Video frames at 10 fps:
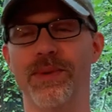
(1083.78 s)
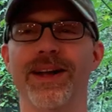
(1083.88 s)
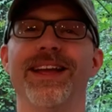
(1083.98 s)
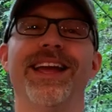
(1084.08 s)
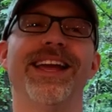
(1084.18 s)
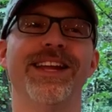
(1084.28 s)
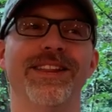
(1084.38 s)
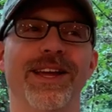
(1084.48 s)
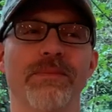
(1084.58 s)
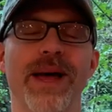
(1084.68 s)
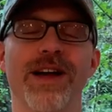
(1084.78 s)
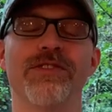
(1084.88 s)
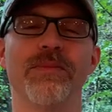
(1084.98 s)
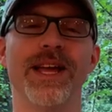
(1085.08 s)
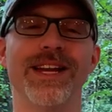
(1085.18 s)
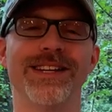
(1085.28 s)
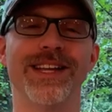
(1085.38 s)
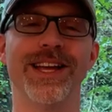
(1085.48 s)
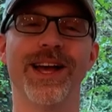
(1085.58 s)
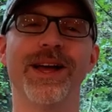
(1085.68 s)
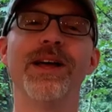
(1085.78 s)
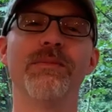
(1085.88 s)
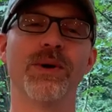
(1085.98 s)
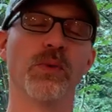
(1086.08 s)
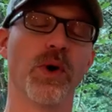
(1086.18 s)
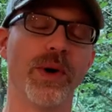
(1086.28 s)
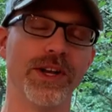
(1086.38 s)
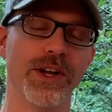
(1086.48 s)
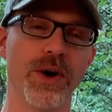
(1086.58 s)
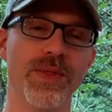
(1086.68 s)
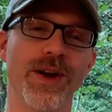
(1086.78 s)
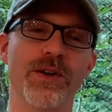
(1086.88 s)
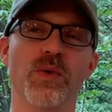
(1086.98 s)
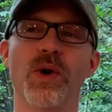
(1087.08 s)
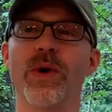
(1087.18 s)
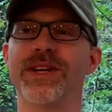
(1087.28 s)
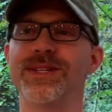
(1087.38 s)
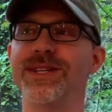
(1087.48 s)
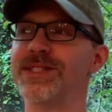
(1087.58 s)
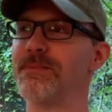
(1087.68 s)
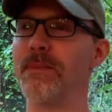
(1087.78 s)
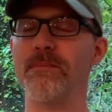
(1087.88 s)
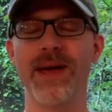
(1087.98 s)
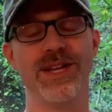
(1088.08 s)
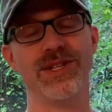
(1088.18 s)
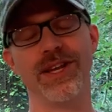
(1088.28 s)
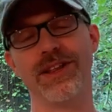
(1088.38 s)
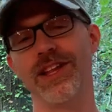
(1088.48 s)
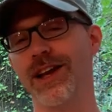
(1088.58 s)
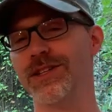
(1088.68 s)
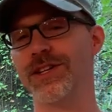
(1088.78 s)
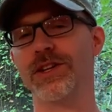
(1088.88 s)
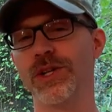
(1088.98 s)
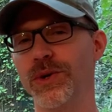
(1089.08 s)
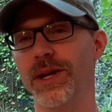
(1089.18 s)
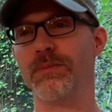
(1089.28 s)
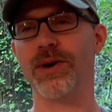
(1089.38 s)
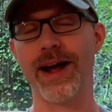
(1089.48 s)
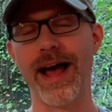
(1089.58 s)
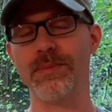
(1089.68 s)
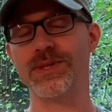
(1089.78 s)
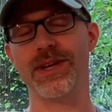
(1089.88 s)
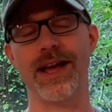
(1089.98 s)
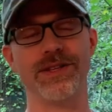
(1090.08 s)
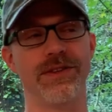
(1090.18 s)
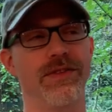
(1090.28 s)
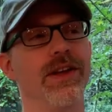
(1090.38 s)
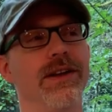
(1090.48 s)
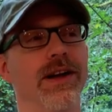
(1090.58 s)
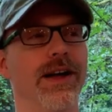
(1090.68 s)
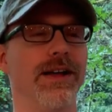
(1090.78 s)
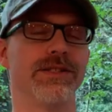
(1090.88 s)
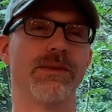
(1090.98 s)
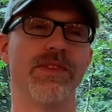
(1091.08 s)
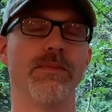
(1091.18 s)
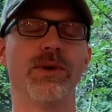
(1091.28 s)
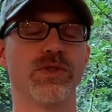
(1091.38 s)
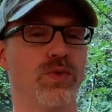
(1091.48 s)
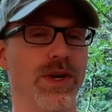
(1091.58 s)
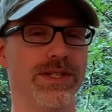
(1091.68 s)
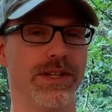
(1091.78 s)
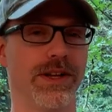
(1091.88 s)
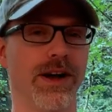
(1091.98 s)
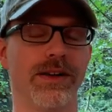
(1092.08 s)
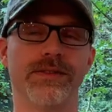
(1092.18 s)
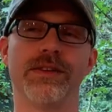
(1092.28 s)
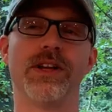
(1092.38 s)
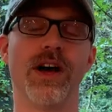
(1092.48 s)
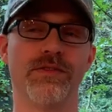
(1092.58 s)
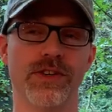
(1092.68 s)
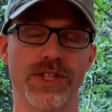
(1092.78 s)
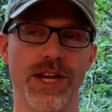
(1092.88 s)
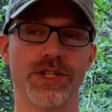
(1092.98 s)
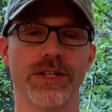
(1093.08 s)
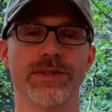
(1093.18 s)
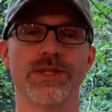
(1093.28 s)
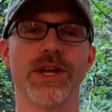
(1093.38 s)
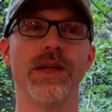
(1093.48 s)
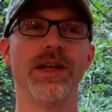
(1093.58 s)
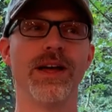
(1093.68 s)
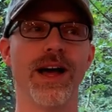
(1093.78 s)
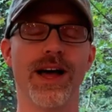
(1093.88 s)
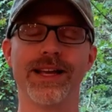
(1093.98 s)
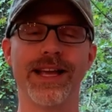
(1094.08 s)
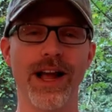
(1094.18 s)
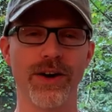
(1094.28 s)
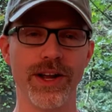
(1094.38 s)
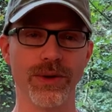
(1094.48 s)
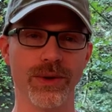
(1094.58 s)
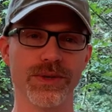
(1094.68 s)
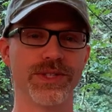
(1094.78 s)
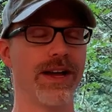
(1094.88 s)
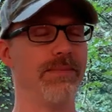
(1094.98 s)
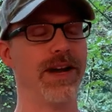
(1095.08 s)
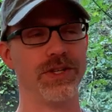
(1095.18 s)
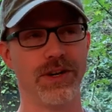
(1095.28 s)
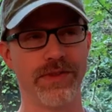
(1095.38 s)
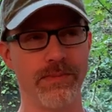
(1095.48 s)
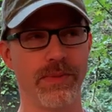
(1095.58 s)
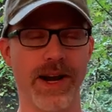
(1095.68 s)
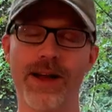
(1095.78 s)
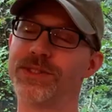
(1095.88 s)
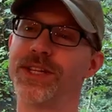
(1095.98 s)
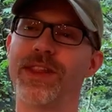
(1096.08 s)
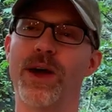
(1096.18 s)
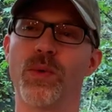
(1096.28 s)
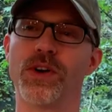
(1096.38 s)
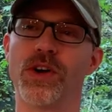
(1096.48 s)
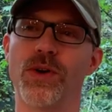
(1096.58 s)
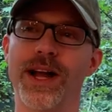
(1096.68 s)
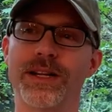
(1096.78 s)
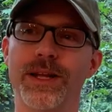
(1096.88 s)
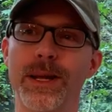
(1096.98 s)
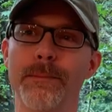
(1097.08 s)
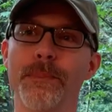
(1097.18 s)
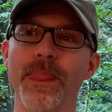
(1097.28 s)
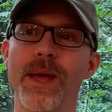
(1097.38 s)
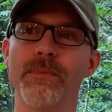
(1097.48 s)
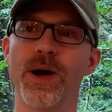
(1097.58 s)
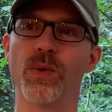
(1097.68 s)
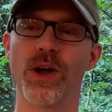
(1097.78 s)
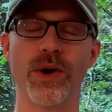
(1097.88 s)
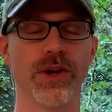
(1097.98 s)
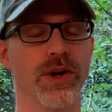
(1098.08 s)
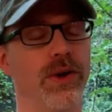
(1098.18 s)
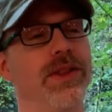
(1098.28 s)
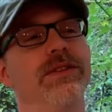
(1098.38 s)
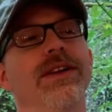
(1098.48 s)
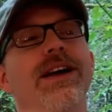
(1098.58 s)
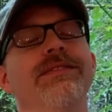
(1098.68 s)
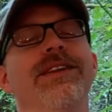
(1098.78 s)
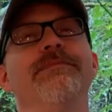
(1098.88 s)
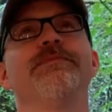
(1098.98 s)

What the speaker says: be bringing anything back from India, but we're going to go there and we're going to see some amazing things, including perhaps, as of some of the most recent conversations, gharials. I'm not sure if I'm pronouncing that word correctly, but we're going to go to